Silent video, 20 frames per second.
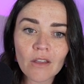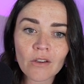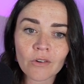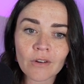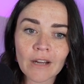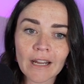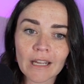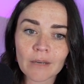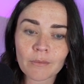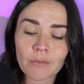or
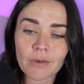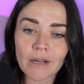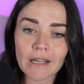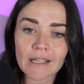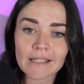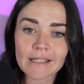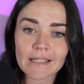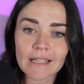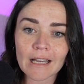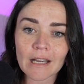I can
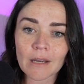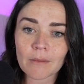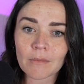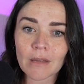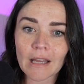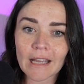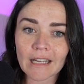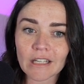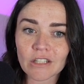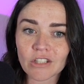press,
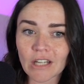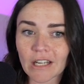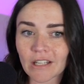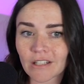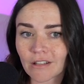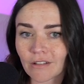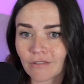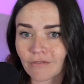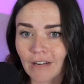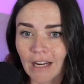I can
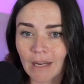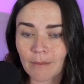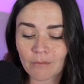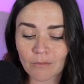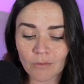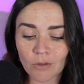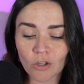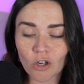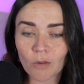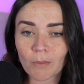change the frame
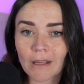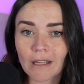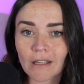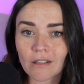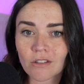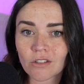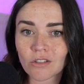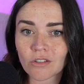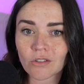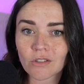
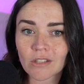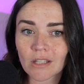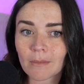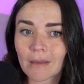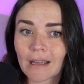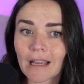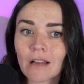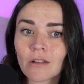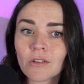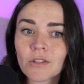cropping to
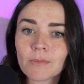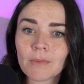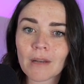something else,